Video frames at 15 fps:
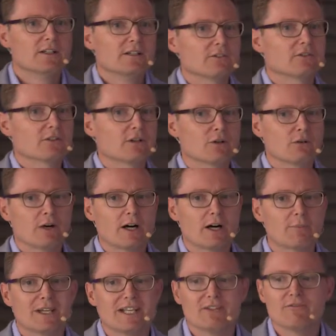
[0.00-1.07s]
So,
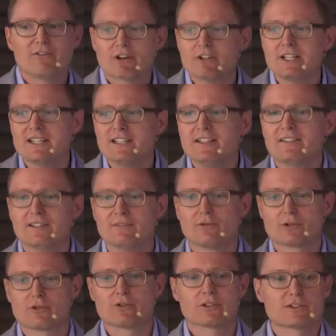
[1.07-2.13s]
in very easy
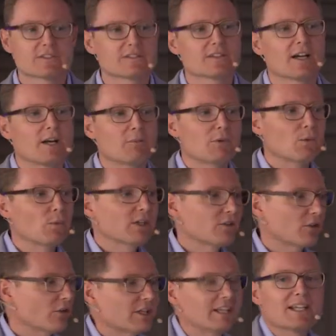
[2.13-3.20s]
words, we're
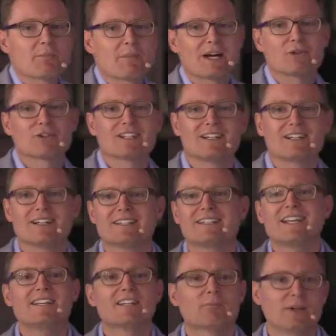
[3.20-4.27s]
talking about a
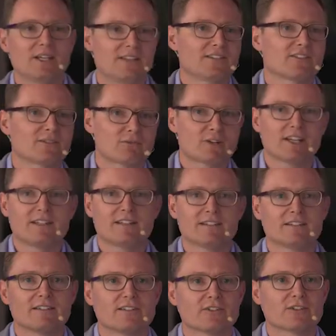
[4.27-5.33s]
database, right?
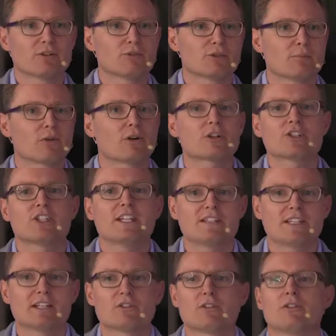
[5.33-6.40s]
So, the blockchain
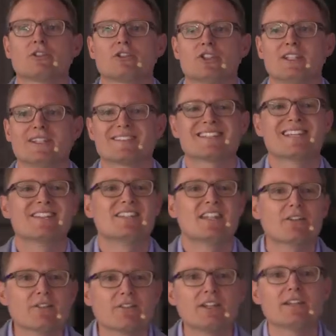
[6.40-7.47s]
technology is
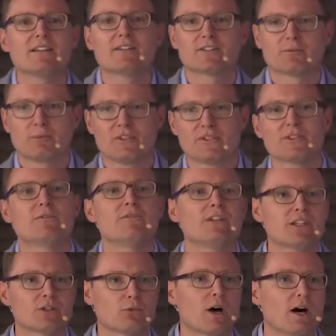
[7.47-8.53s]
nothing
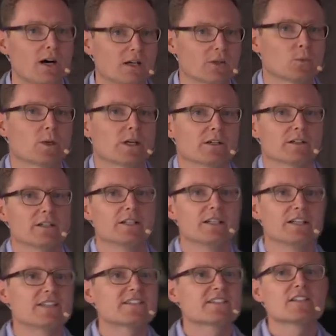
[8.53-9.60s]
specific to hardware. It's